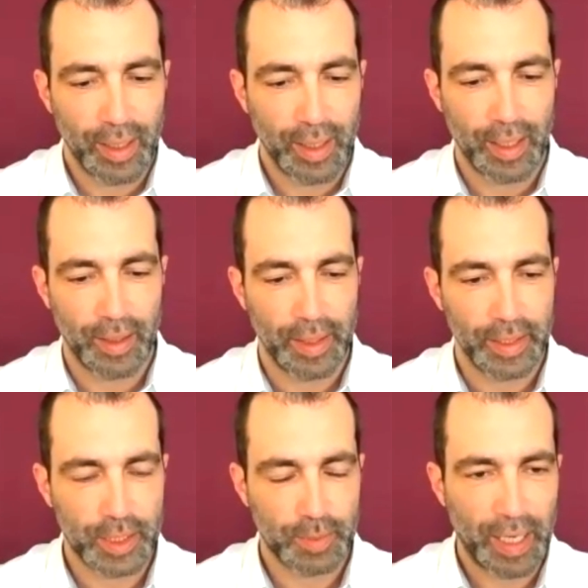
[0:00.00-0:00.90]

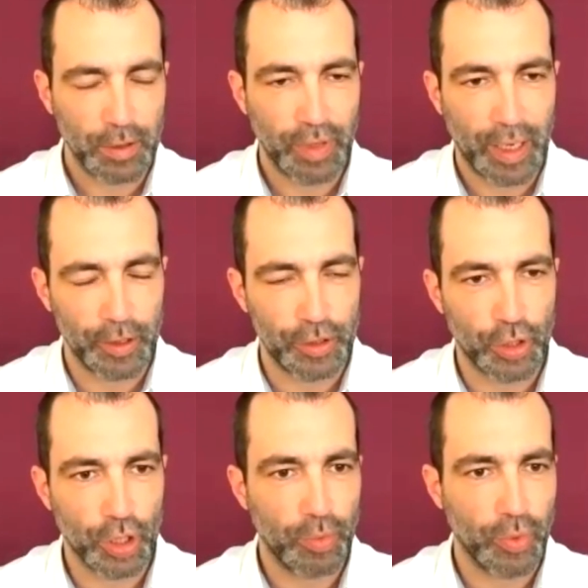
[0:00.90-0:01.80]
it's part of our
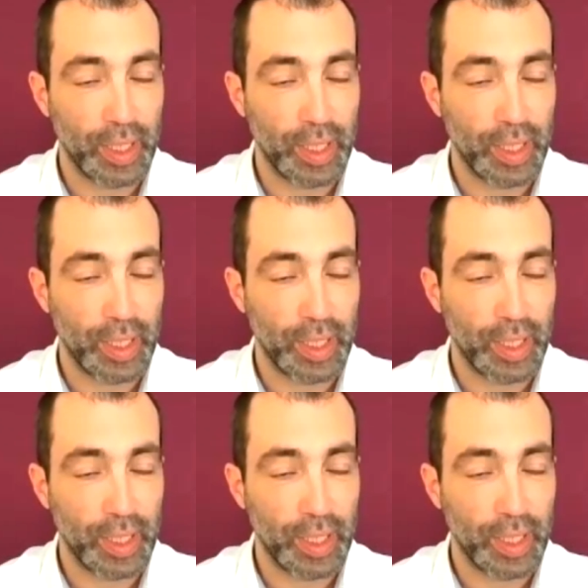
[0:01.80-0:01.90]
job.